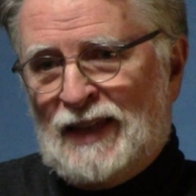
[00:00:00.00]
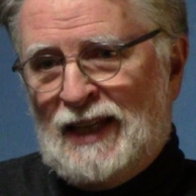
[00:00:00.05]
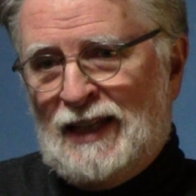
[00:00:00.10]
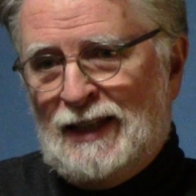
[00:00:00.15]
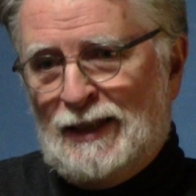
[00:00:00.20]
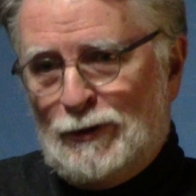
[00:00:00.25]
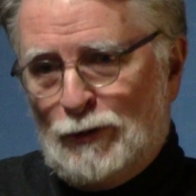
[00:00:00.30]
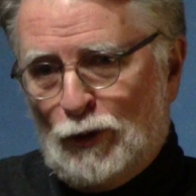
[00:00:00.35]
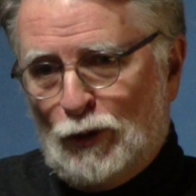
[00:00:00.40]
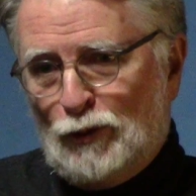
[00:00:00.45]

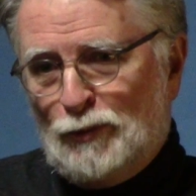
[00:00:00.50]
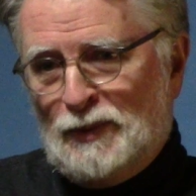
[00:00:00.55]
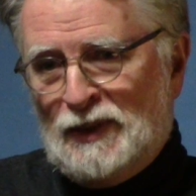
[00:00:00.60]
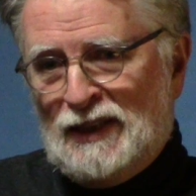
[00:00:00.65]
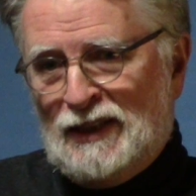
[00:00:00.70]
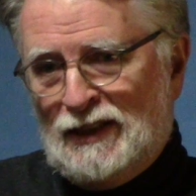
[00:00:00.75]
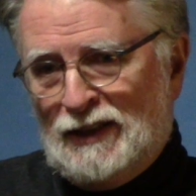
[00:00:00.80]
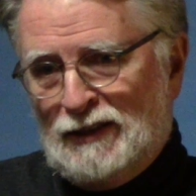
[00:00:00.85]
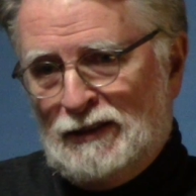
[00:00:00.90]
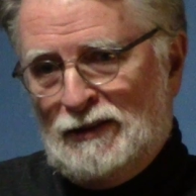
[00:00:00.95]
He told me
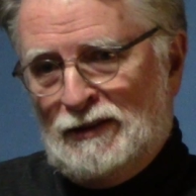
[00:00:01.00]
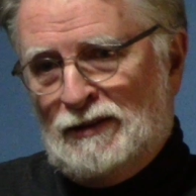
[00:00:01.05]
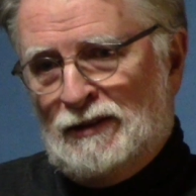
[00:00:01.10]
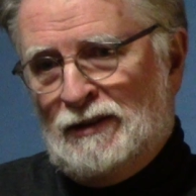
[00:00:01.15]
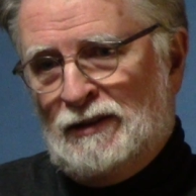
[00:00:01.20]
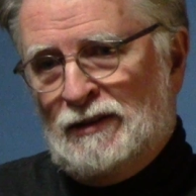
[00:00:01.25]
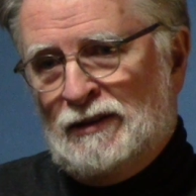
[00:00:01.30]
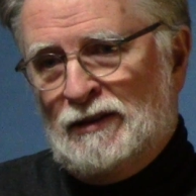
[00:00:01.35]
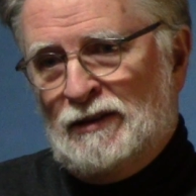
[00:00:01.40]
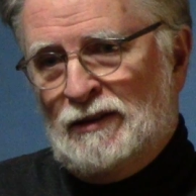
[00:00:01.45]
this.
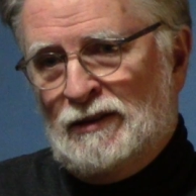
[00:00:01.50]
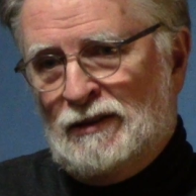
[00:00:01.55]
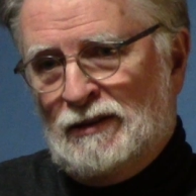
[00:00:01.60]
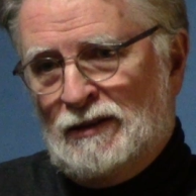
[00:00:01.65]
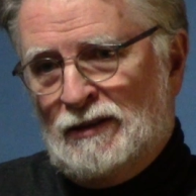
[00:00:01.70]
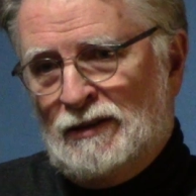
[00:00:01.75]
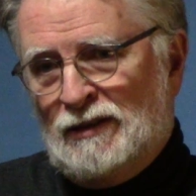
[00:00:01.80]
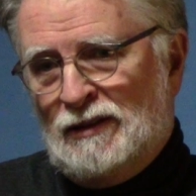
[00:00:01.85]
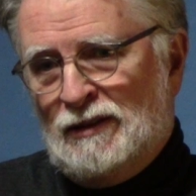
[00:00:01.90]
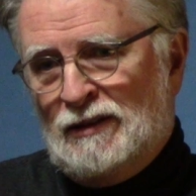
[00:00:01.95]

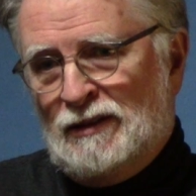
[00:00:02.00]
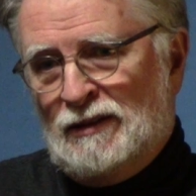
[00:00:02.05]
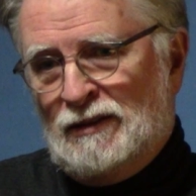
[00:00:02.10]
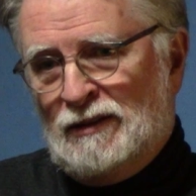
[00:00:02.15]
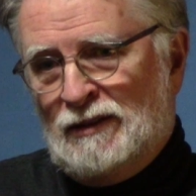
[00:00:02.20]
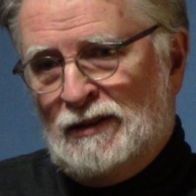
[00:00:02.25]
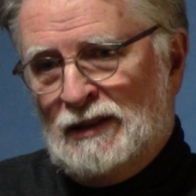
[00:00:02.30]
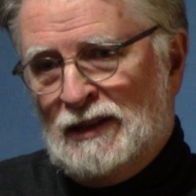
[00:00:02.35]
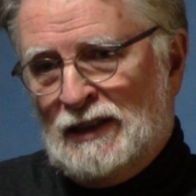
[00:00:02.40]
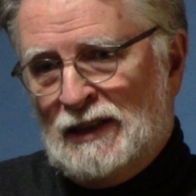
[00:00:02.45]

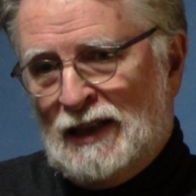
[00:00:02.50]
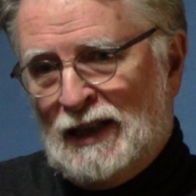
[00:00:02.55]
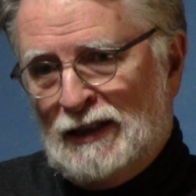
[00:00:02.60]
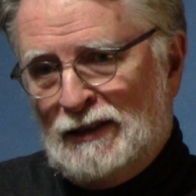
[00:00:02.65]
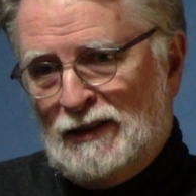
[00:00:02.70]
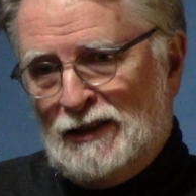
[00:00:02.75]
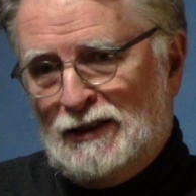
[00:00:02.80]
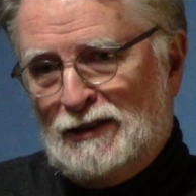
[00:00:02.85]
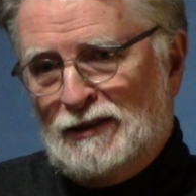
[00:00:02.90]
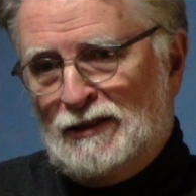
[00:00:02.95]
I
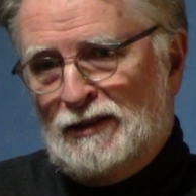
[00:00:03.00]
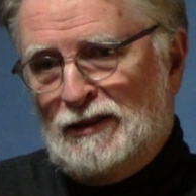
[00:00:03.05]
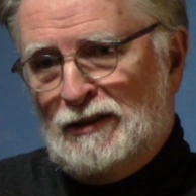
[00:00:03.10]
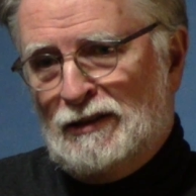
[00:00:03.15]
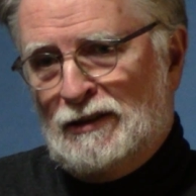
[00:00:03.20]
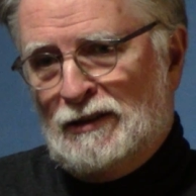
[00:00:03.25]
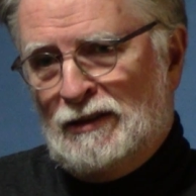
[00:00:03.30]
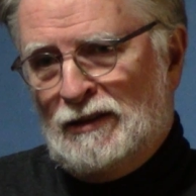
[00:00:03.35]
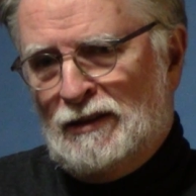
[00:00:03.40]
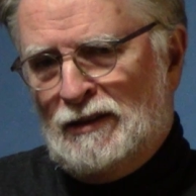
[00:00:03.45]

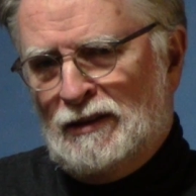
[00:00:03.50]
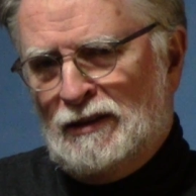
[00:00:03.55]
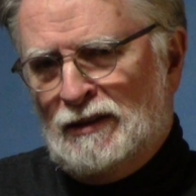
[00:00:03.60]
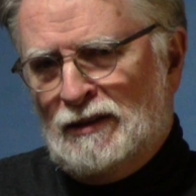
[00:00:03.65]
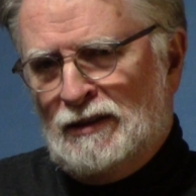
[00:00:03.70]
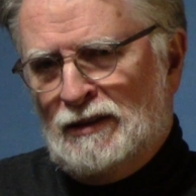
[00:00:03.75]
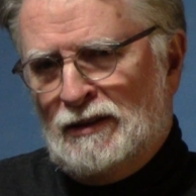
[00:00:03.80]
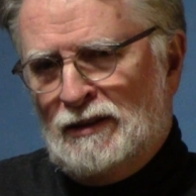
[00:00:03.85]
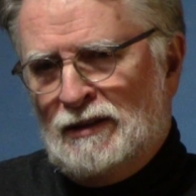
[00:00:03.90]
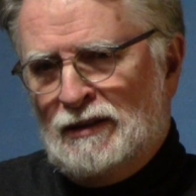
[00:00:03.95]
listened.
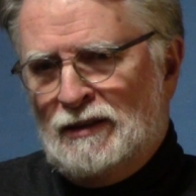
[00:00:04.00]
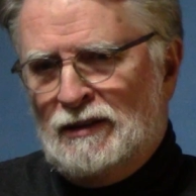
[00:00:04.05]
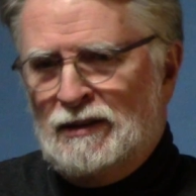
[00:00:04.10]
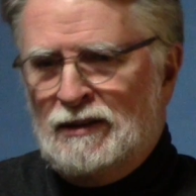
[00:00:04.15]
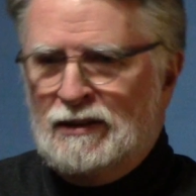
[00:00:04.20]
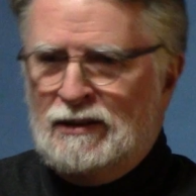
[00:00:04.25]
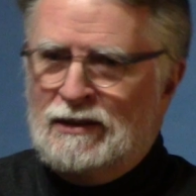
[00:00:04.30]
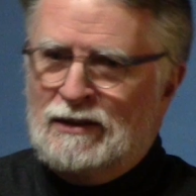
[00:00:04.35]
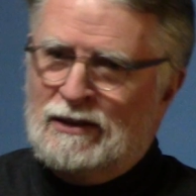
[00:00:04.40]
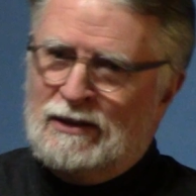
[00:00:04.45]

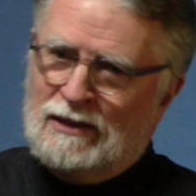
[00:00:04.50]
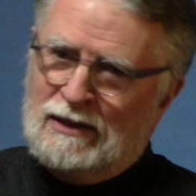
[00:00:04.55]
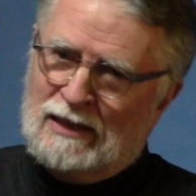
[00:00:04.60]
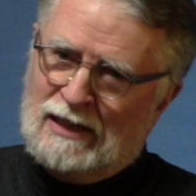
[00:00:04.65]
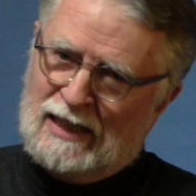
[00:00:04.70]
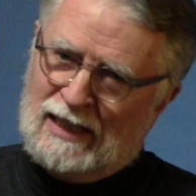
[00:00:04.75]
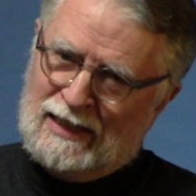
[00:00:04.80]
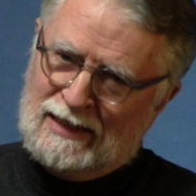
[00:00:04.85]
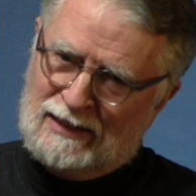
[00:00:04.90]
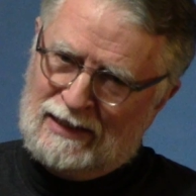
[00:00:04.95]

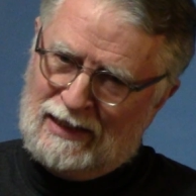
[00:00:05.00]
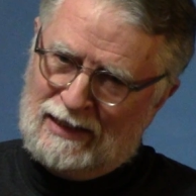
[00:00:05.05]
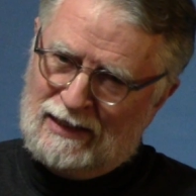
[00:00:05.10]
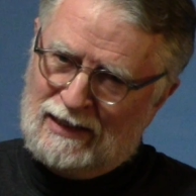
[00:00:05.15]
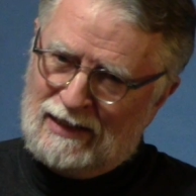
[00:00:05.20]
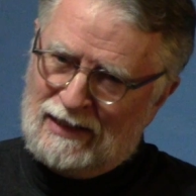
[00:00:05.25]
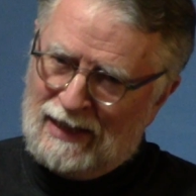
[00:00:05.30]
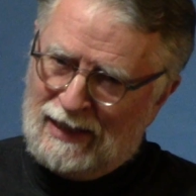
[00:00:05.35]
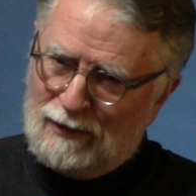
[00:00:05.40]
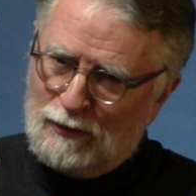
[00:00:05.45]
I said,
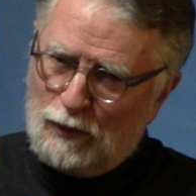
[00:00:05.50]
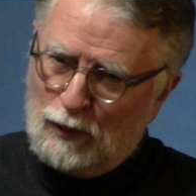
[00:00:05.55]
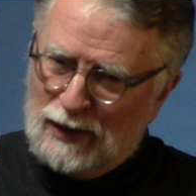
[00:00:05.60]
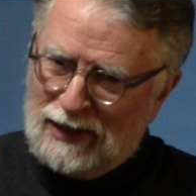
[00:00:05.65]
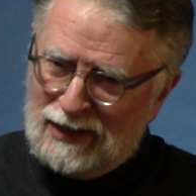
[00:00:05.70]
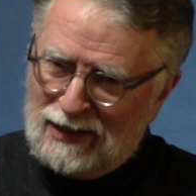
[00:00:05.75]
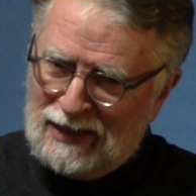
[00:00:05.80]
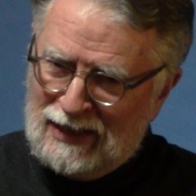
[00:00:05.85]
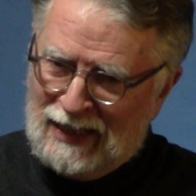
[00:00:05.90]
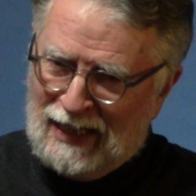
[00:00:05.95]
did that
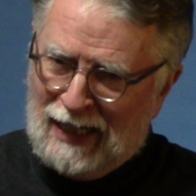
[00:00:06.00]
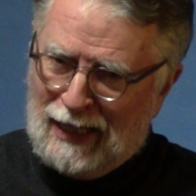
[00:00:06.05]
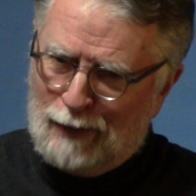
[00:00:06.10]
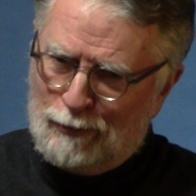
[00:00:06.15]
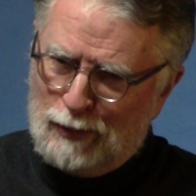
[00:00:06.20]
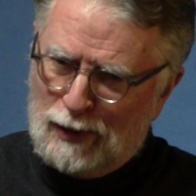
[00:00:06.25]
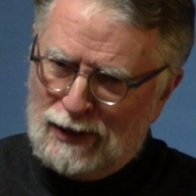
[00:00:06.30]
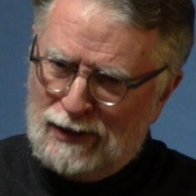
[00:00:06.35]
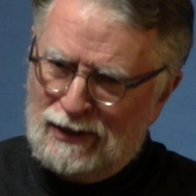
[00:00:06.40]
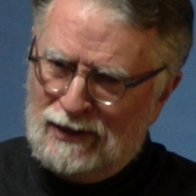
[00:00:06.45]
really
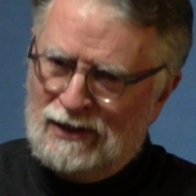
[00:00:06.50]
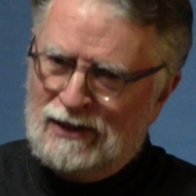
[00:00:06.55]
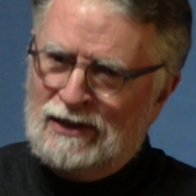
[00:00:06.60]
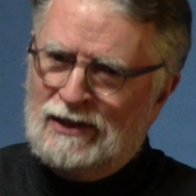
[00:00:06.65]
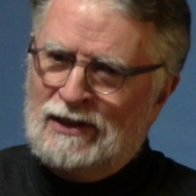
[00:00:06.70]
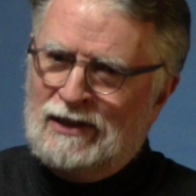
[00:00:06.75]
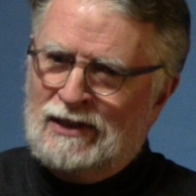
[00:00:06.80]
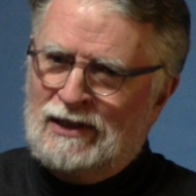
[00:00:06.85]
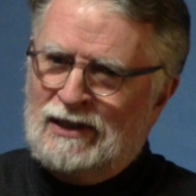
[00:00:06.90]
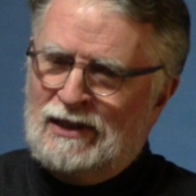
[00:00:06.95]
happen?
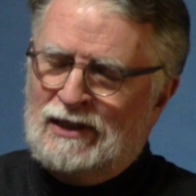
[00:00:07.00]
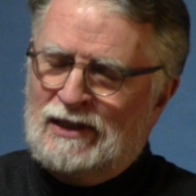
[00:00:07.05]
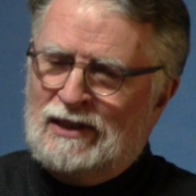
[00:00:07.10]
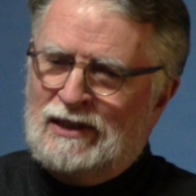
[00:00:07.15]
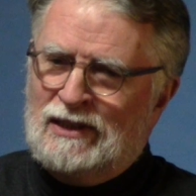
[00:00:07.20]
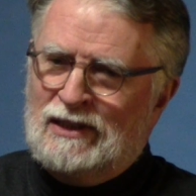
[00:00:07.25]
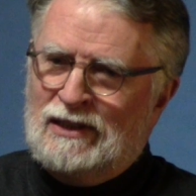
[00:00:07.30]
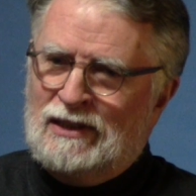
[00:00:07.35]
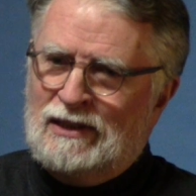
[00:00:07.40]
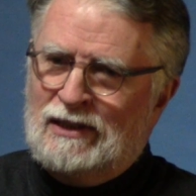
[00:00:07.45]

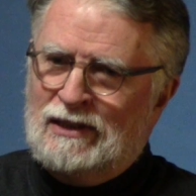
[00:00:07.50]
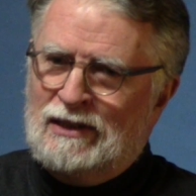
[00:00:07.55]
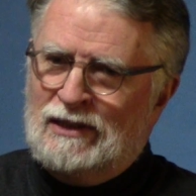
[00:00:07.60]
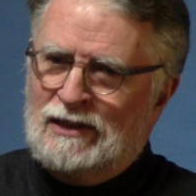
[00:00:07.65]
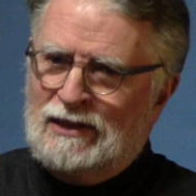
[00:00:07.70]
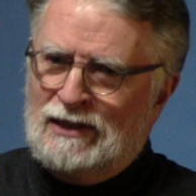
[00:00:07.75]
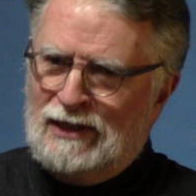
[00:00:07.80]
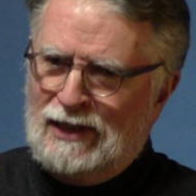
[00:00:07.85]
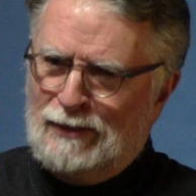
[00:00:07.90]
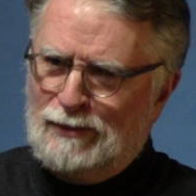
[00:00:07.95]

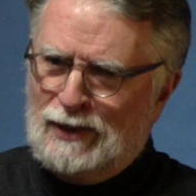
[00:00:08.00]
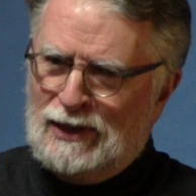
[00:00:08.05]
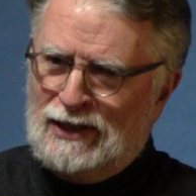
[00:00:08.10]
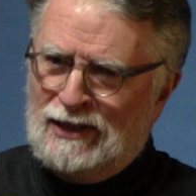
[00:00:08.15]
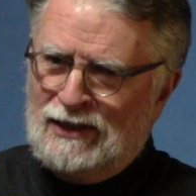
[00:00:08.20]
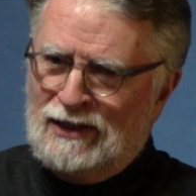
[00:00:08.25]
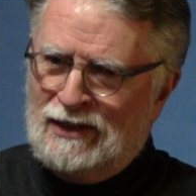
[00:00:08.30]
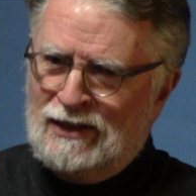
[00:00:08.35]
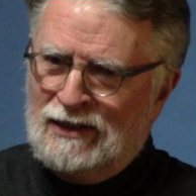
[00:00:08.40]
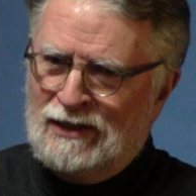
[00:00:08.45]

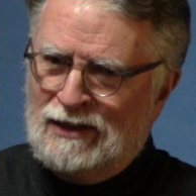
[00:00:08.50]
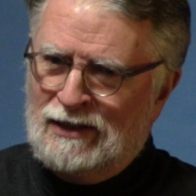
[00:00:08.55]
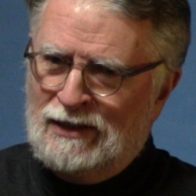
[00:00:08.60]
Tippy.